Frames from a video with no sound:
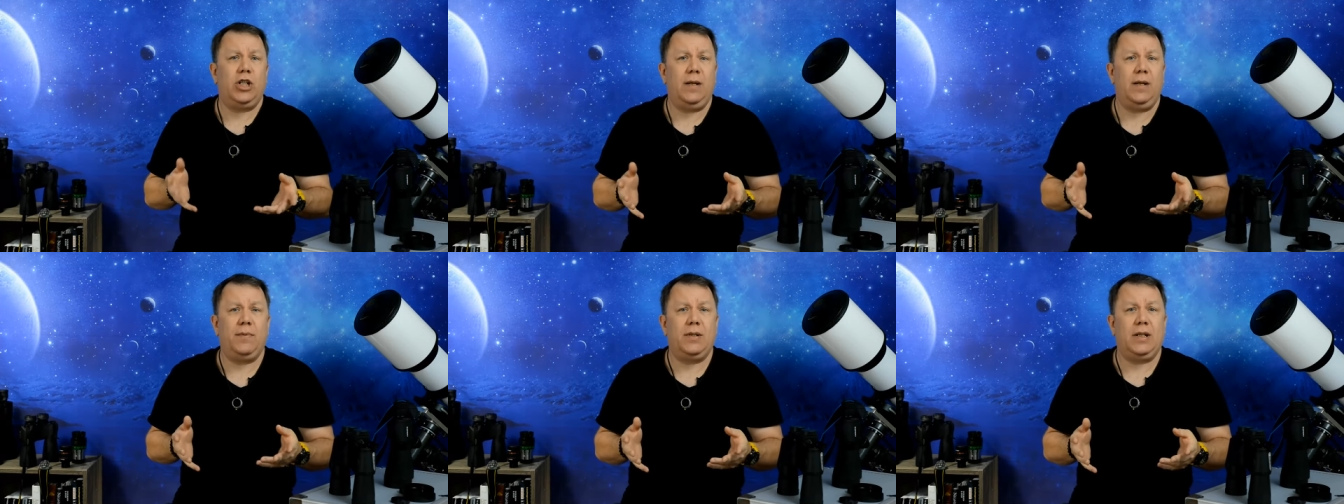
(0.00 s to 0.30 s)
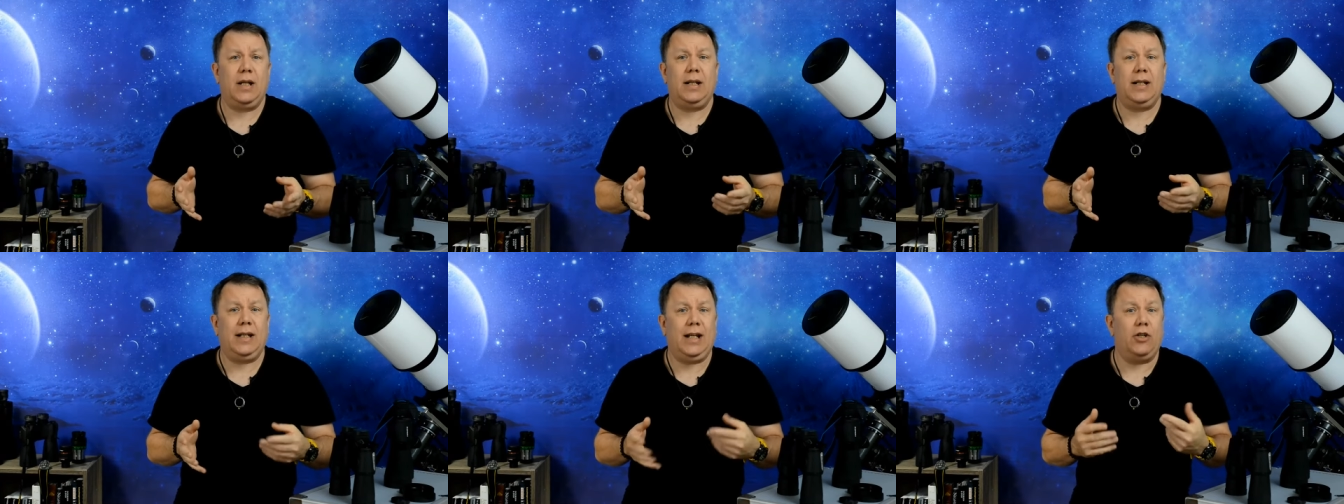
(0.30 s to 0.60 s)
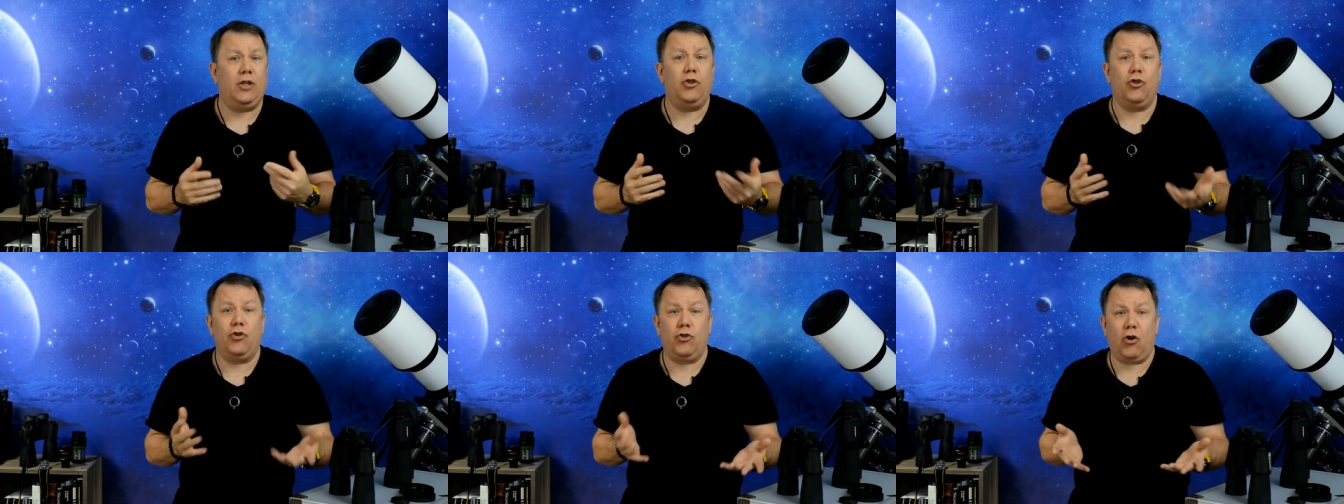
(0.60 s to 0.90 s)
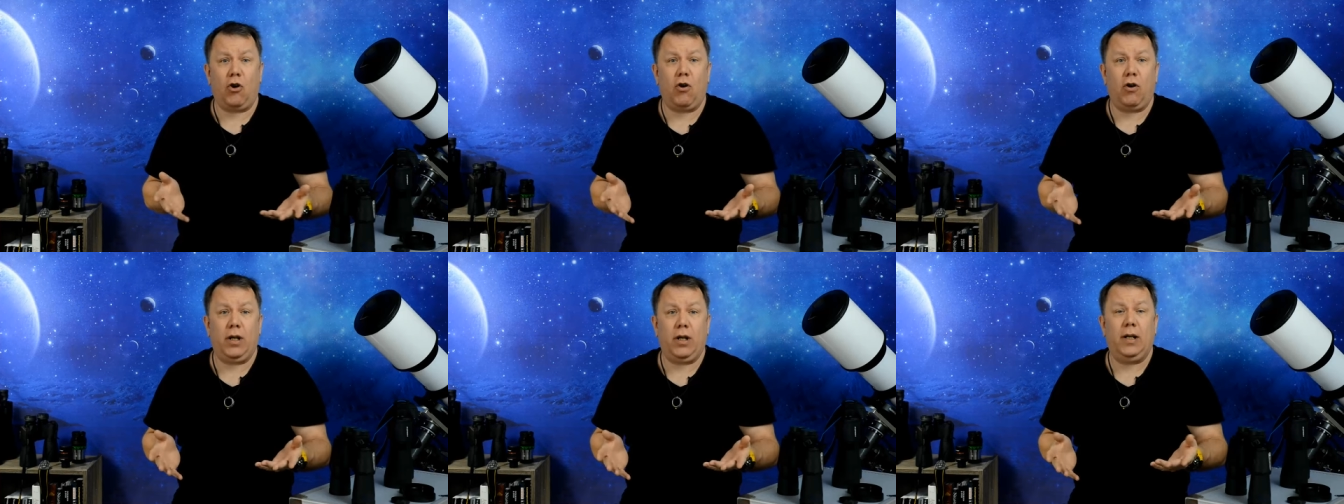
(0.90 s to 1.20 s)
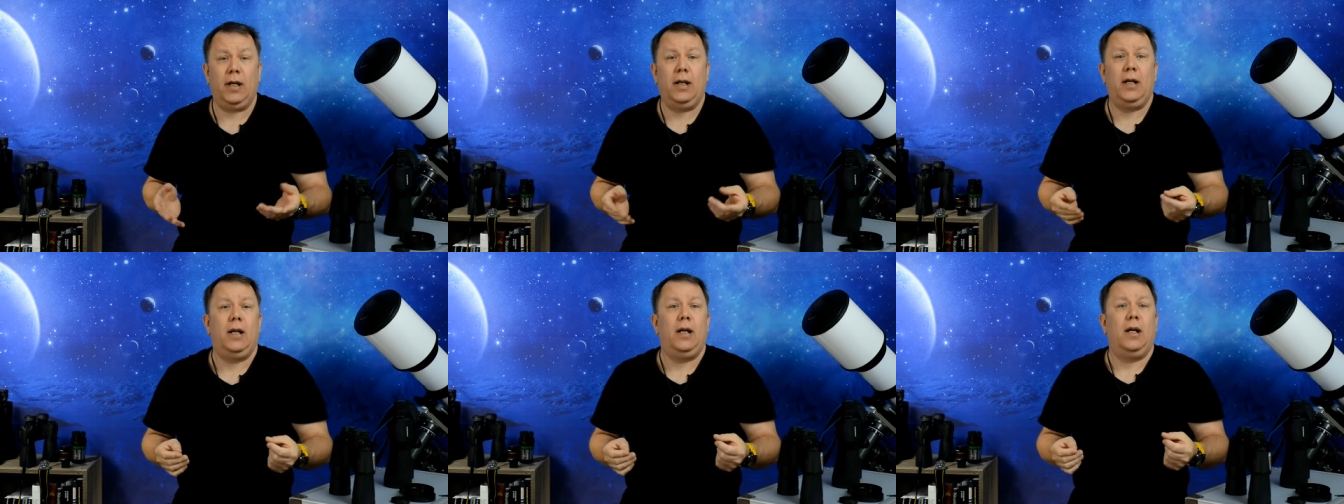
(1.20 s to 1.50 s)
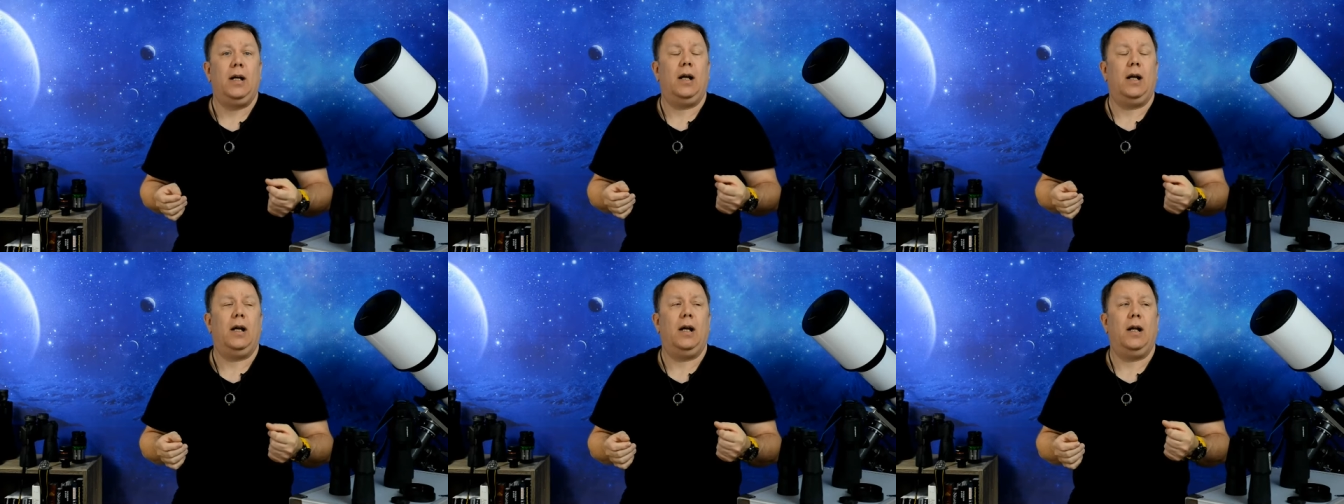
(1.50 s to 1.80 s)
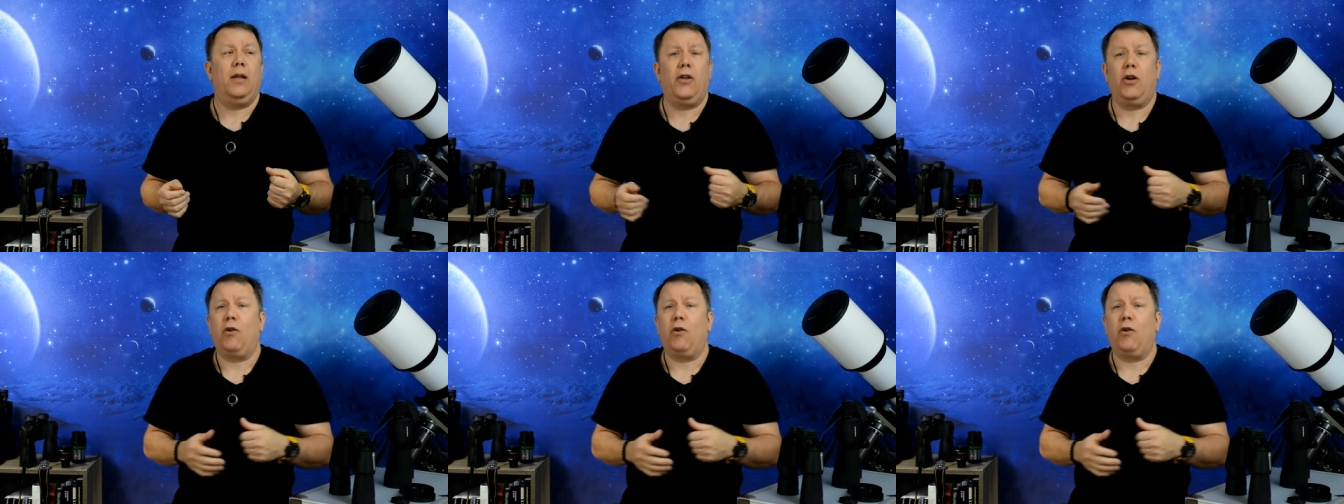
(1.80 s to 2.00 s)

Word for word: cheap set to get you started, uh,